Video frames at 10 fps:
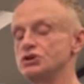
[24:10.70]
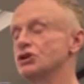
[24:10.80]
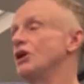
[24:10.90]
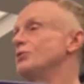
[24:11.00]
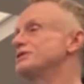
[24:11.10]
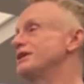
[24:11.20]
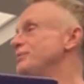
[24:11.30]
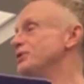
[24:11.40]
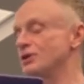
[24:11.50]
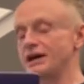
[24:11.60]
should always keep
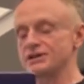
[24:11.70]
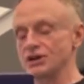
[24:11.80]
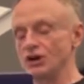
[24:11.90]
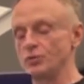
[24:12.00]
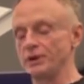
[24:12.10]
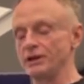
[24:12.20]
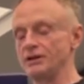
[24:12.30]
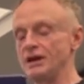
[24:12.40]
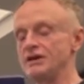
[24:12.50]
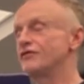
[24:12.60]
your eyes
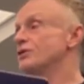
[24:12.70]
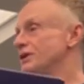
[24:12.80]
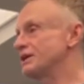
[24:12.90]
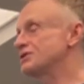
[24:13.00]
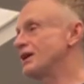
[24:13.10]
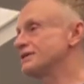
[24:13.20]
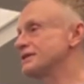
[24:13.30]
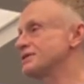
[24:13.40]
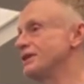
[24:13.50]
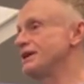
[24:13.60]
open for the next hot
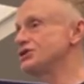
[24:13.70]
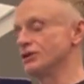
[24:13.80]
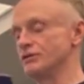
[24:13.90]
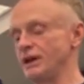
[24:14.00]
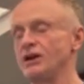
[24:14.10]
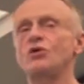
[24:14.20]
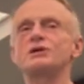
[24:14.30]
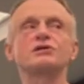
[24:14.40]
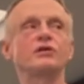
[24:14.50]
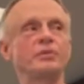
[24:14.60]
destination and
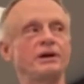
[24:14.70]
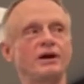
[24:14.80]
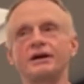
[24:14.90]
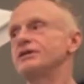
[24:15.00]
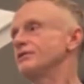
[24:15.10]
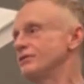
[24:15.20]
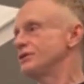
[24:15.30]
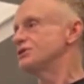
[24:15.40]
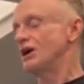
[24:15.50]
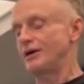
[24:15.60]
always look beyond
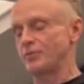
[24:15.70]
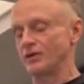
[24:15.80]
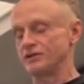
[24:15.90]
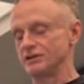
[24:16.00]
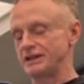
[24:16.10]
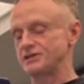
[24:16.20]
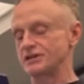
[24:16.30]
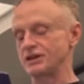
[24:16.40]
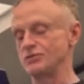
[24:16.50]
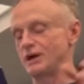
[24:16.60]
the top of the list
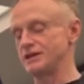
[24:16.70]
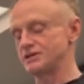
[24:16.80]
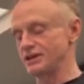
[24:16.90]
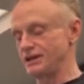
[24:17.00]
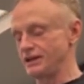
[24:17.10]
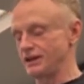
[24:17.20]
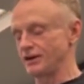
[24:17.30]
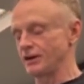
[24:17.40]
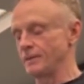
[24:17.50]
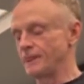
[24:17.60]
that you might see
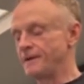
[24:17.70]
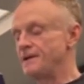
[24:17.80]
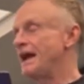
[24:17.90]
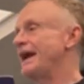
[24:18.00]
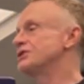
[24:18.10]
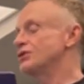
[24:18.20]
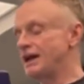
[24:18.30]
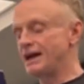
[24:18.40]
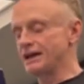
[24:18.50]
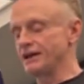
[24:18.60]
here. And to
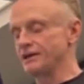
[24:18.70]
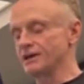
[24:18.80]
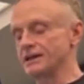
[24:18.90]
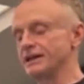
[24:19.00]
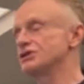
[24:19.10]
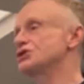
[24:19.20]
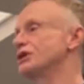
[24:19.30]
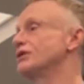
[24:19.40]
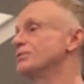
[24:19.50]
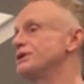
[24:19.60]
that end, I'd like to
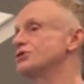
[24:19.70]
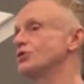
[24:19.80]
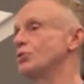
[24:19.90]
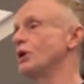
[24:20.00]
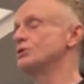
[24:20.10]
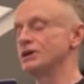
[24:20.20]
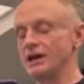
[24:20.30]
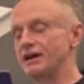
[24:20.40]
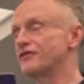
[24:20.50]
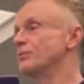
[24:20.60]
share a recent quote
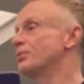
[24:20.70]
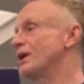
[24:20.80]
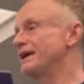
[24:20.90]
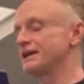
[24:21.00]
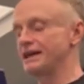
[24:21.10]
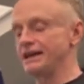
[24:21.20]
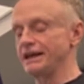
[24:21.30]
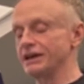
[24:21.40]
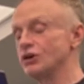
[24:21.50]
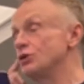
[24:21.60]
from Brian
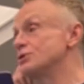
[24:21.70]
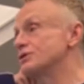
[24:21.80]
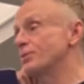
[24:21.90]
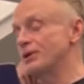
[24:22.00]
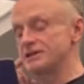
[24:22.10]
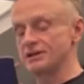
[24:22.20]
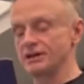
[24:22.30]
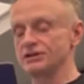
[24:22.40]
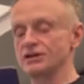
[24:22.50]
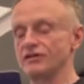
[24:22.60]
King, who is the
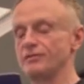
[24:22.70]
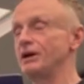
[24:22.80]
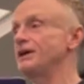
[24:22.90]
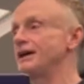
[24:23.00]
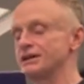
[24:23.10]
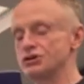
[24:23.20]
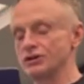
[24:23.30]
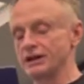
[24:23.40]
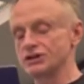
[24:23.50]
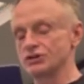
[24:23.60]
president of Marriott
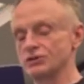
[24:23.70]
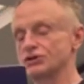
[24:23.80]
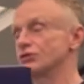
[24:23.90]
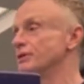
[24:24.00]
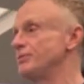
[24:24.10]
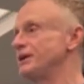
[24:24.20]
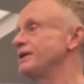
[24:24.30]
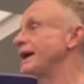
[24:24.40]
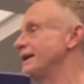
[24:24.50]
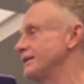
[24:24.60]
International's
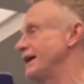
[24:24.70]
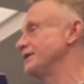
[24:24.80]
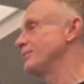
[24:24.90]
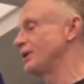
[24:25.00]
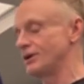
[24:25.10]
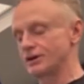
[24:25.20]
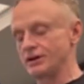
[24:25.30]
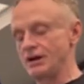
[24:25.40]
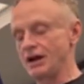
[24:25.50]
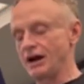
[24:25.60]
Caribbean and Latin
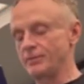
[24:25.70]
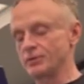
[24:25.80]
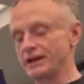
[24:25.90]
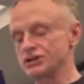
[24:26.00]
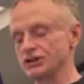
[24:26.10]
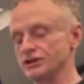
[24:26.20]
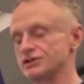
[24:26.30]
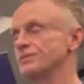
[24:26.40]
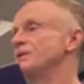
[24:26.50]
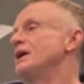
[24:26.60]
America
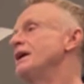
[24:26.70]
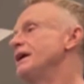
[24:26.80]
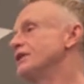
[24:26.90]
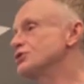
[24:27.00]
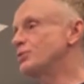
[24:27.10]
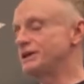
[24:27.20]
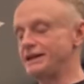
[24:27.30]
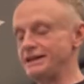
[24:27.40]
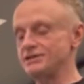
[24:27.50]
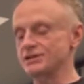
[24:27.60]
operations. Here's what
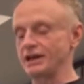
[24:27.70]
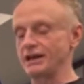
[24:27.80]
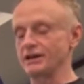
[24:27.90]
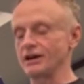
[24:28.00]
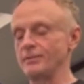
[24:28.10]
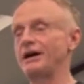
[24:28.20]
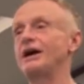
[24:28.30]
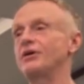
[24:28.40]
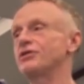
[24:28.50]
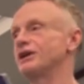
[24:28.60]
he's saying about
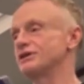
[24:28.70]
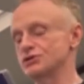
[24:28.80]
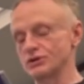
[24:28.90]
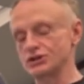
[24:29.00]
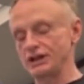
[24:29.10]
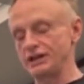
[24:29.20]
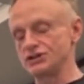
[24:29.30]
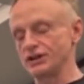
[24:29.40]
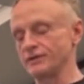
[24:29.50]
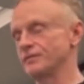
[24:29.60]
how things are
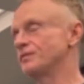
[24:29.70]
changing.